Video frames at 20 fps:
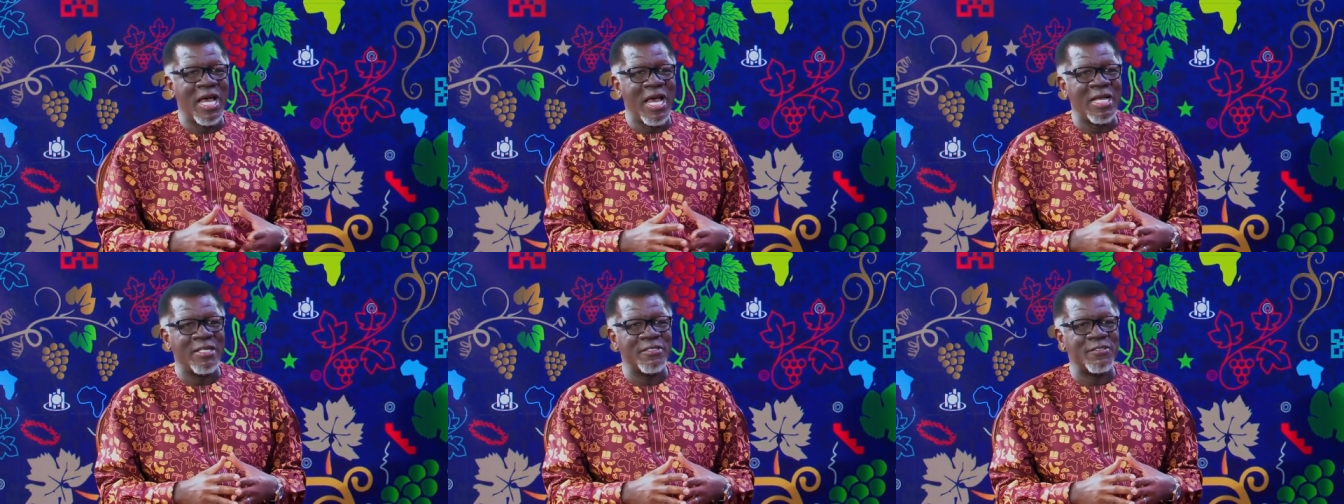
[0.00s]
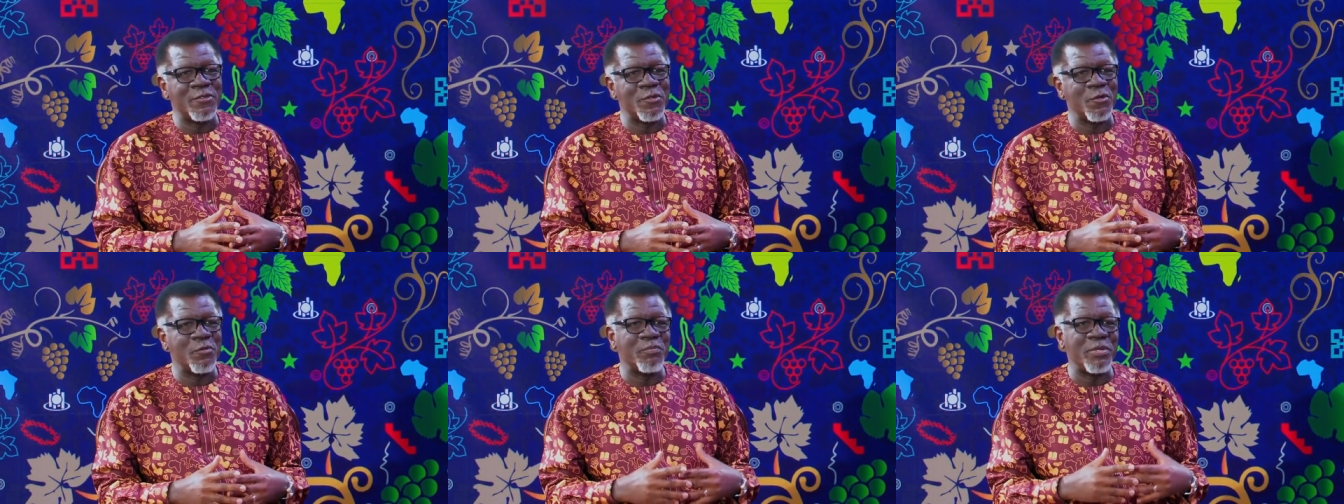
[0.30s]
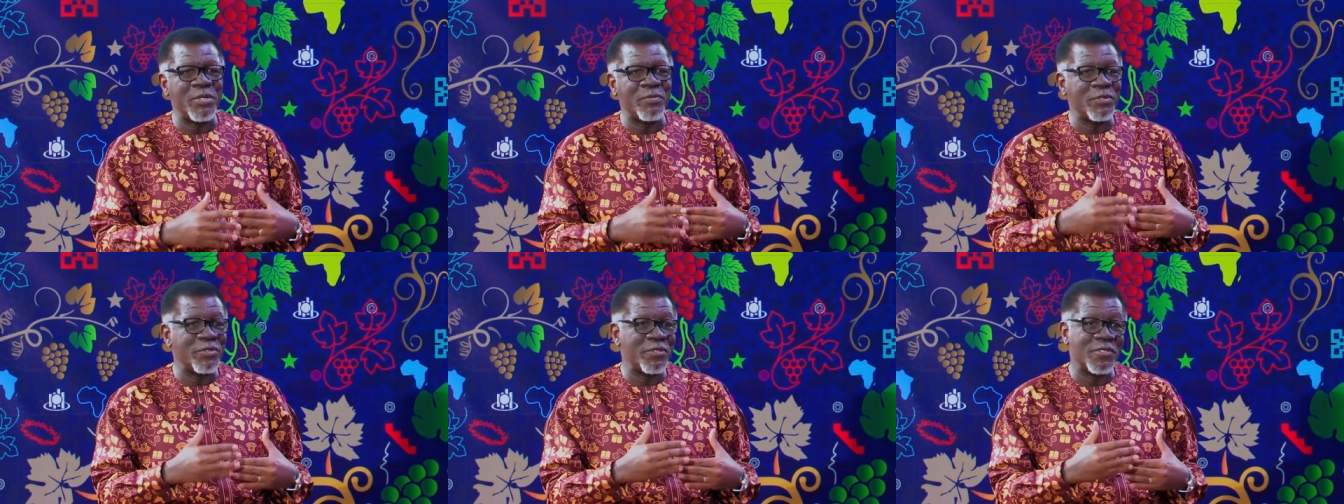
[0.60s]
And so
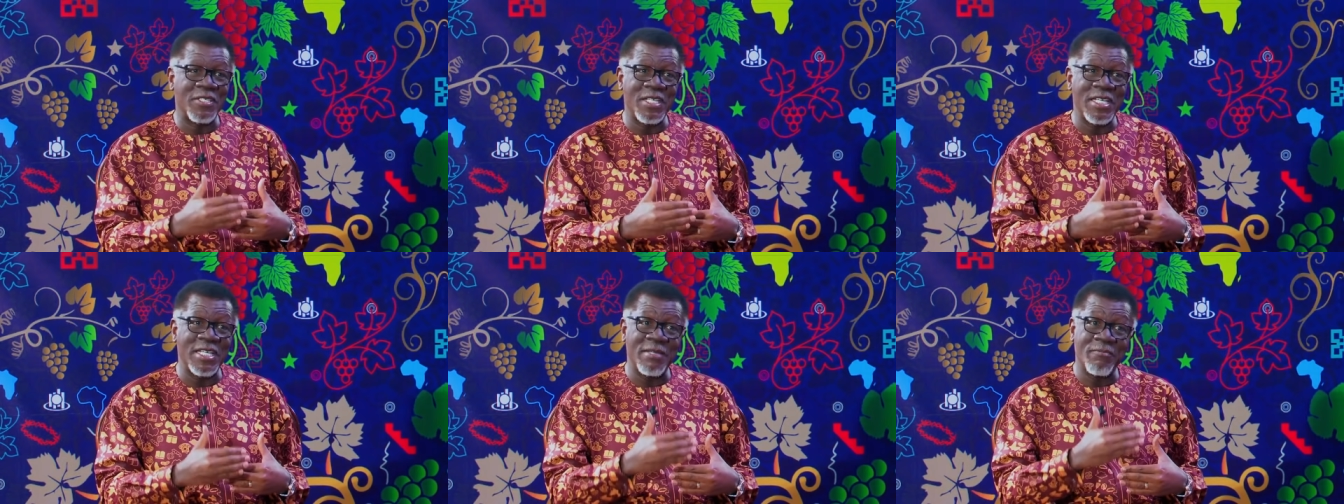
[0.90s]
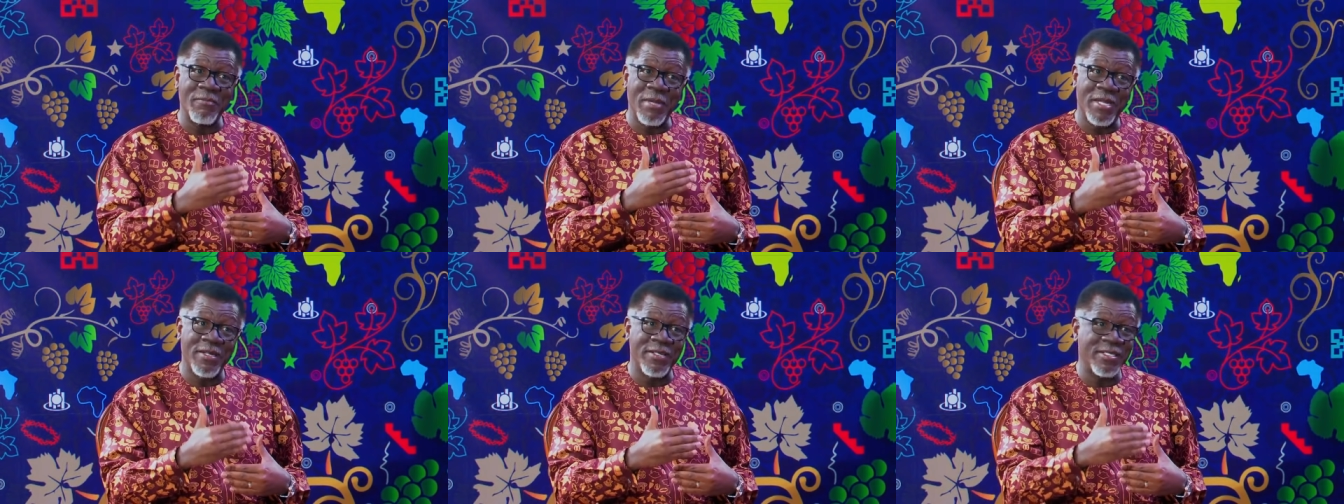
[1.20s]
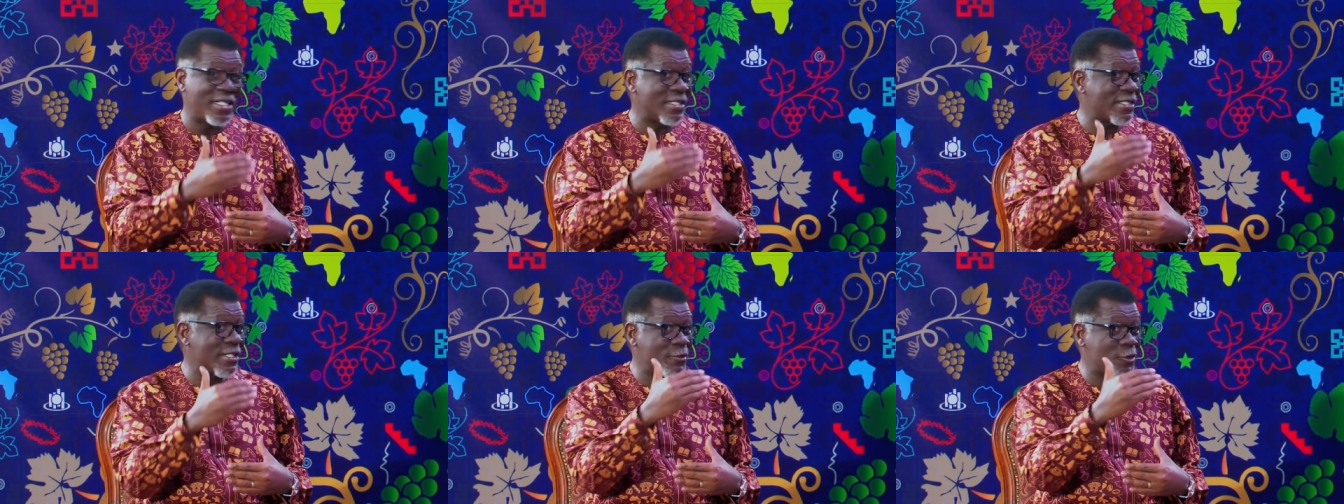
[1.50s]
people see
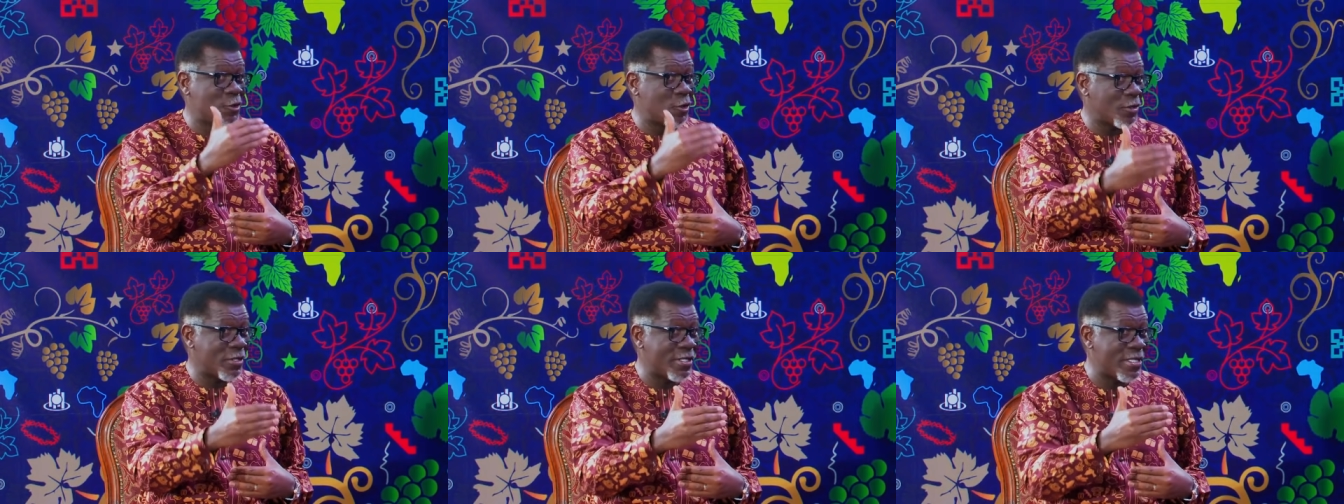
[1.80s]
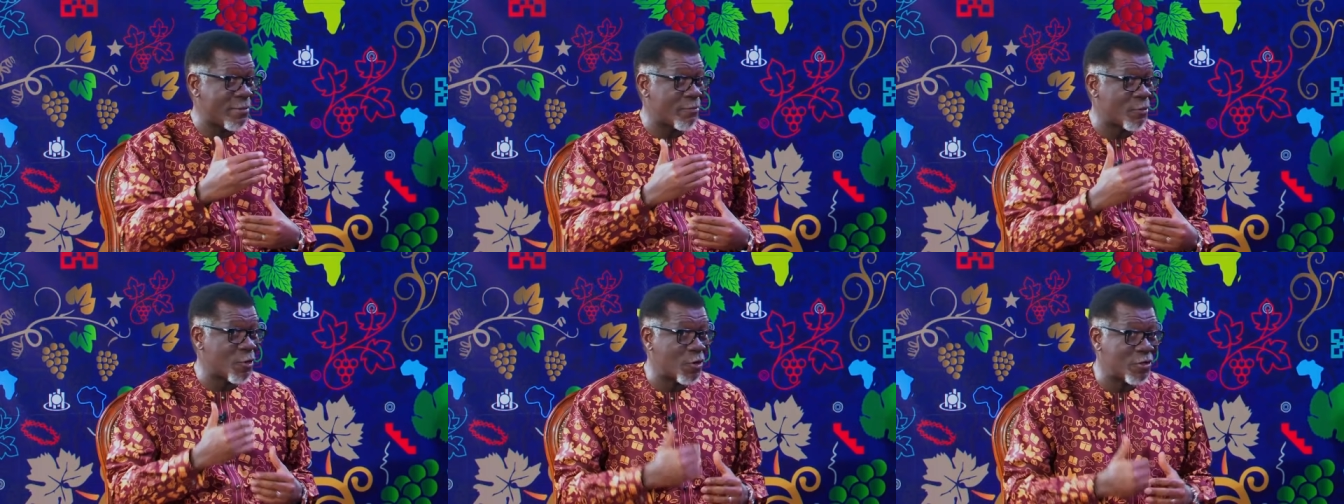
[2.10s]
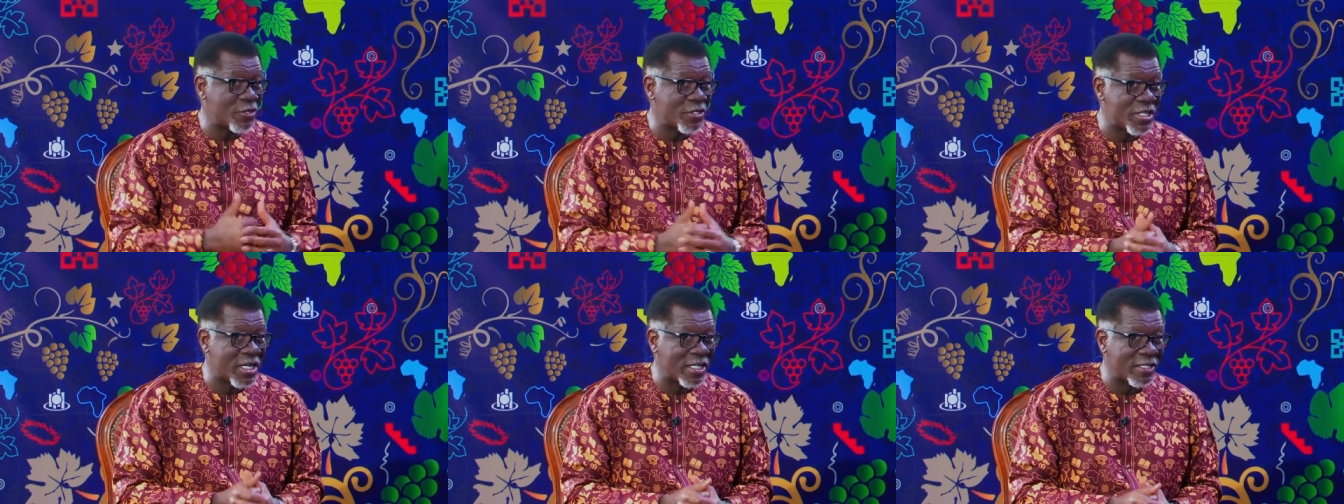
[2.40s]
marriage as a short-term
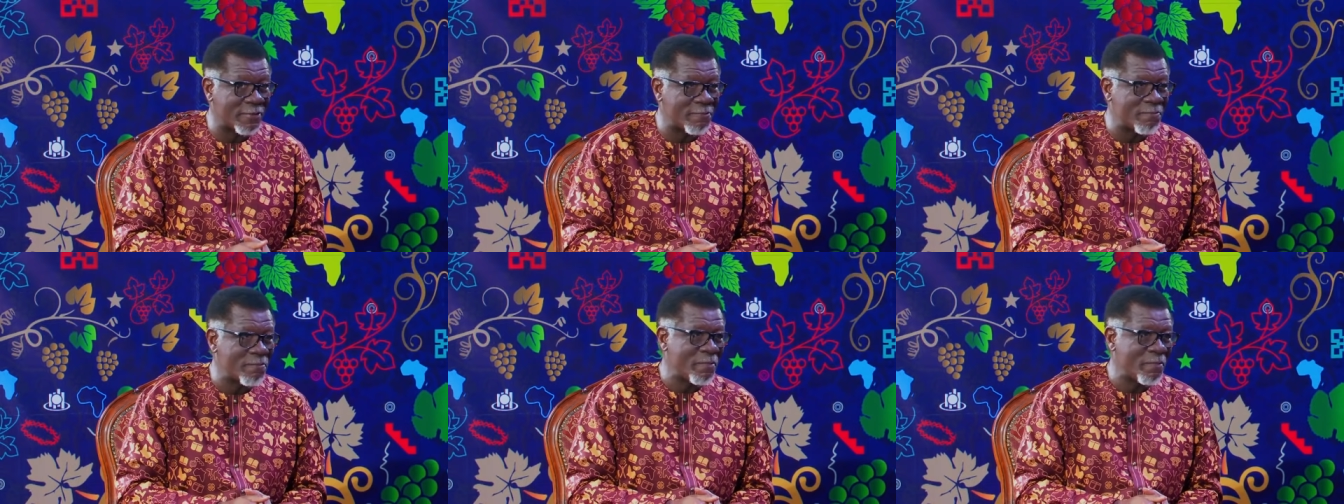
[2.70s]
contract.